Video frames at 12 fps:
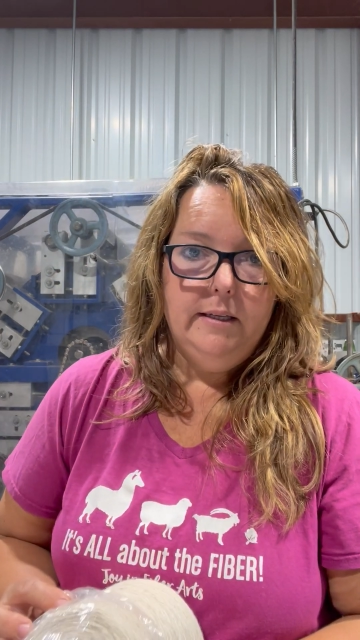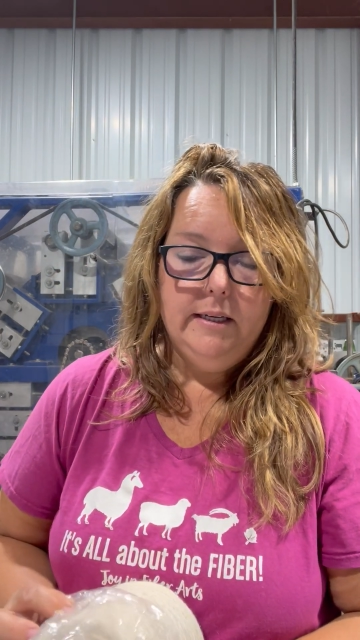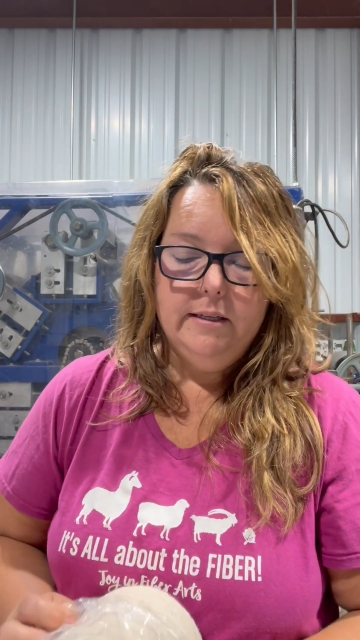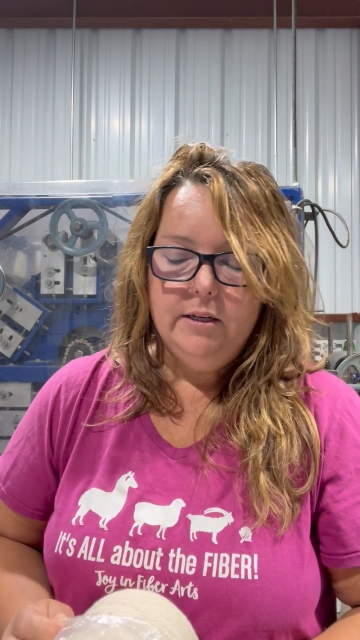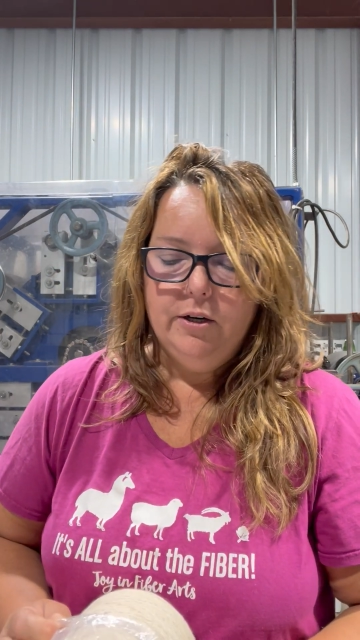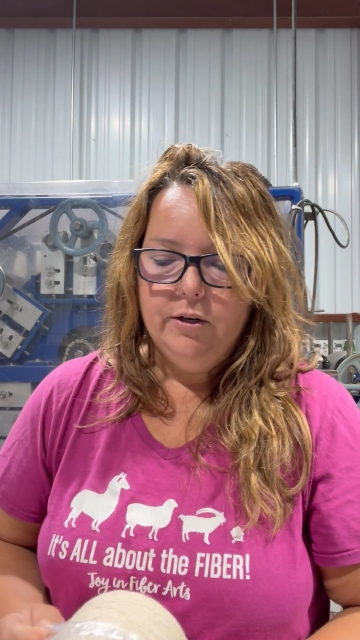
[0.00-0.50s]

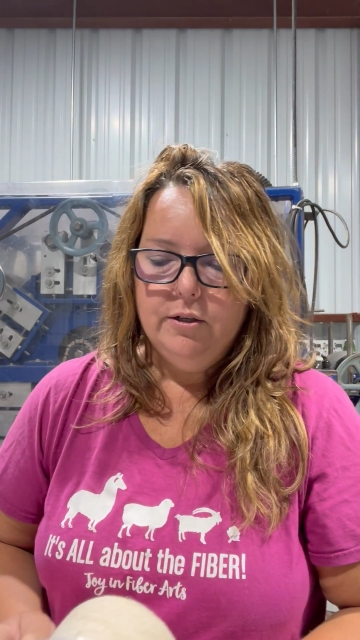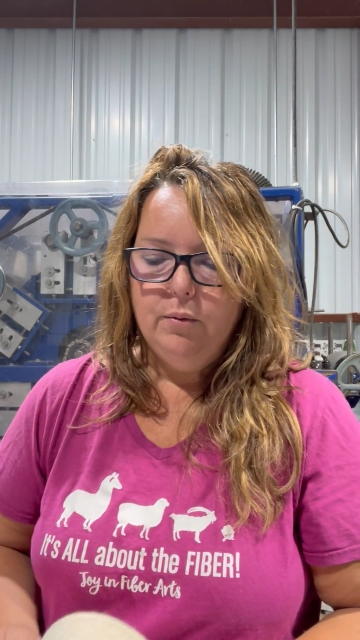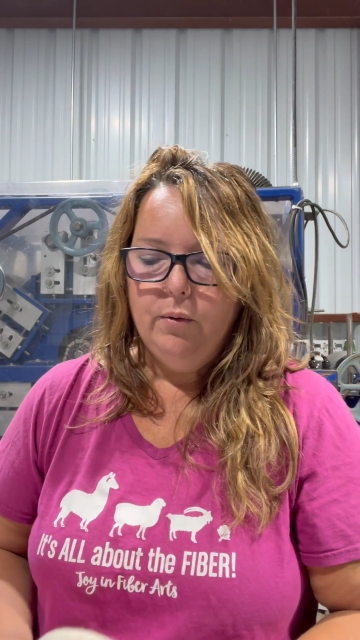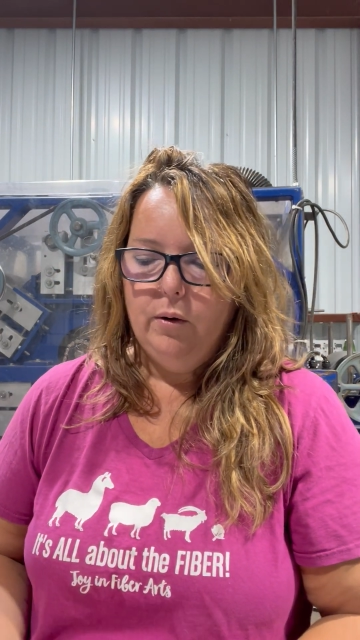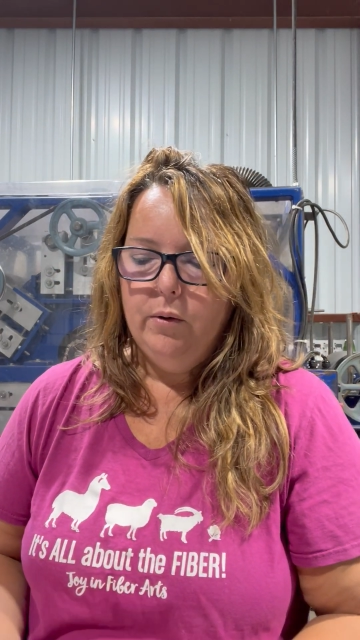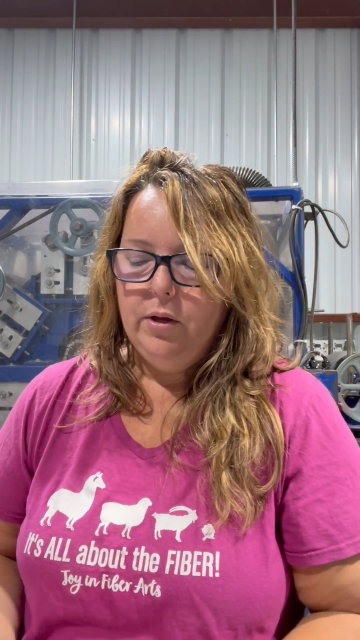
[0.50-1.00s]
easier to
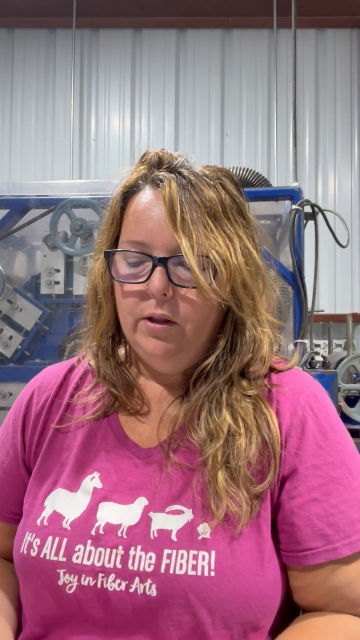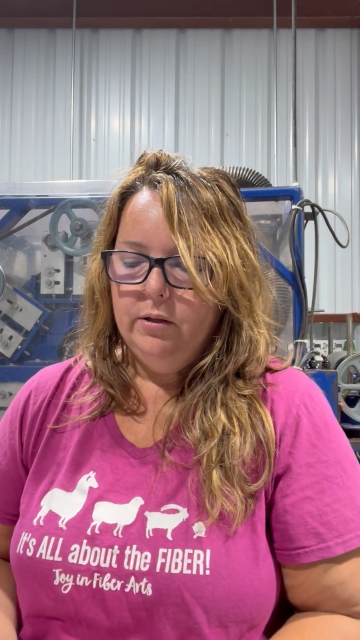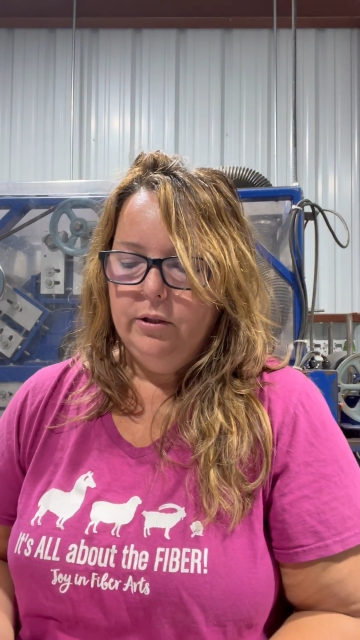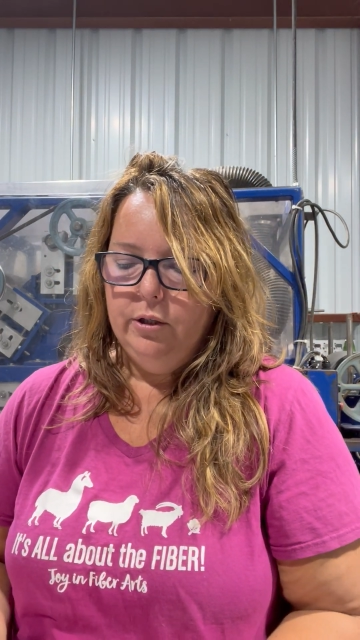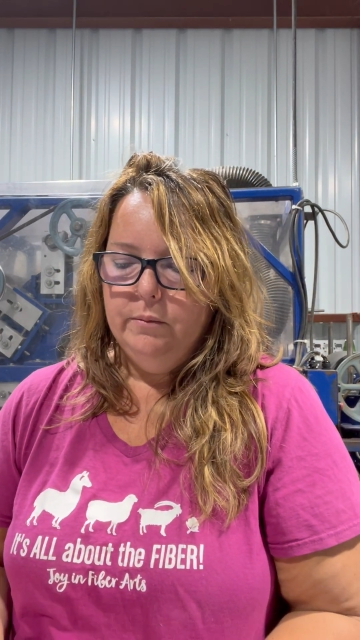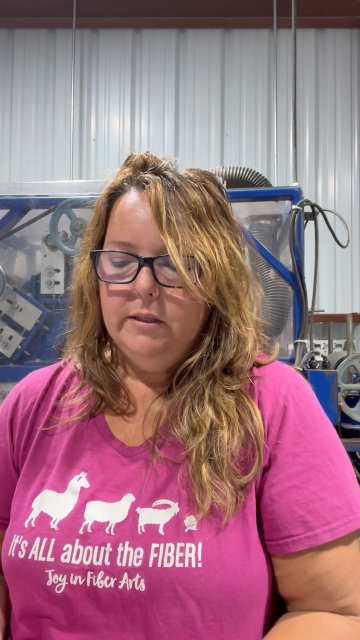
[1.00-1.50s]
work with on the
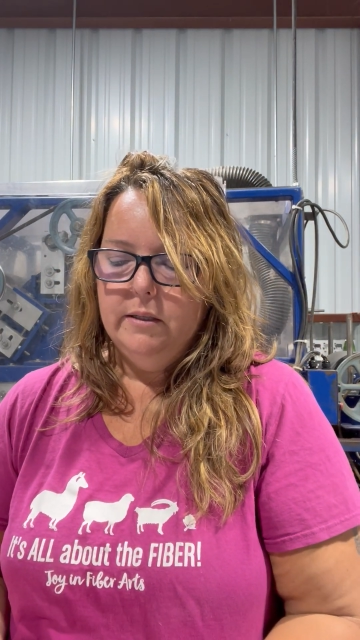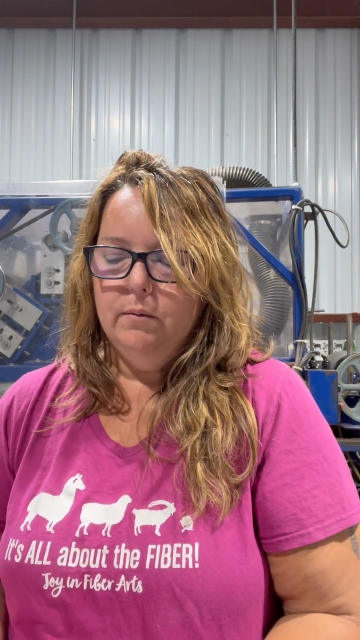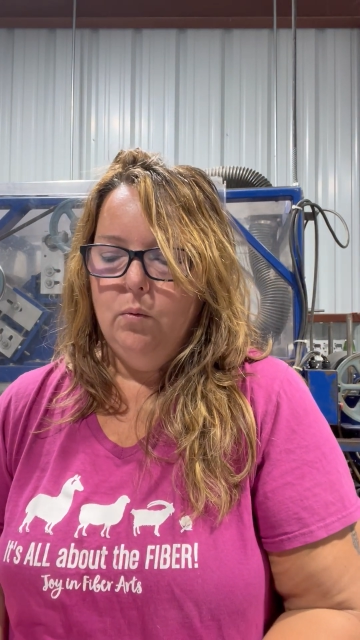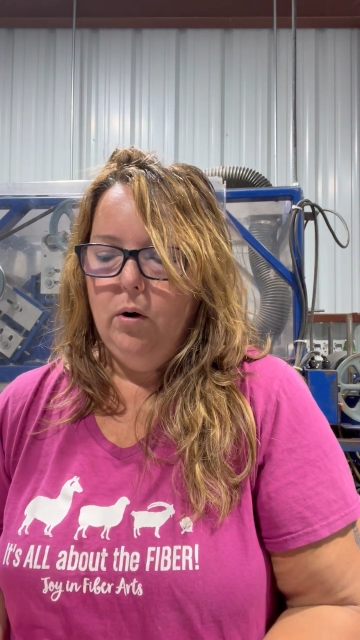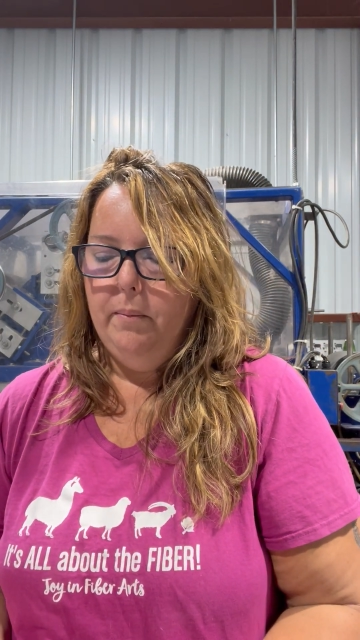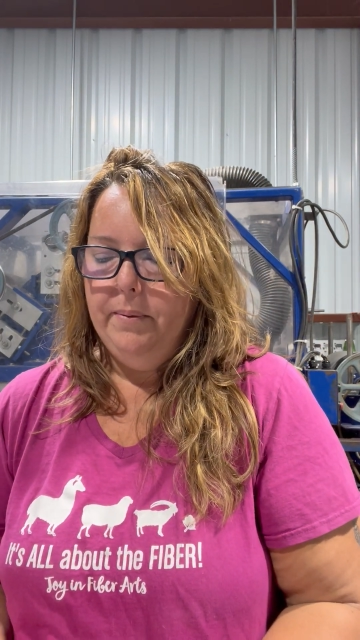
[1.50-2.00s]
looms as a
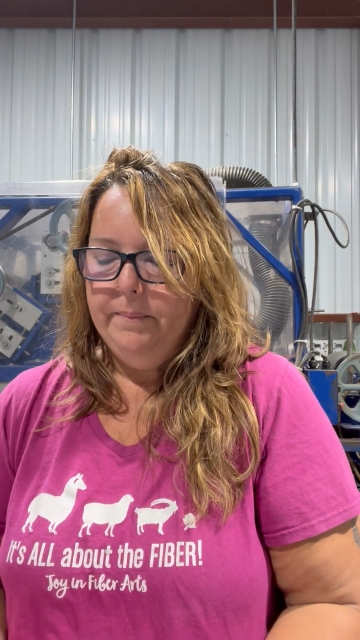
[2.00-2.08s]
warp.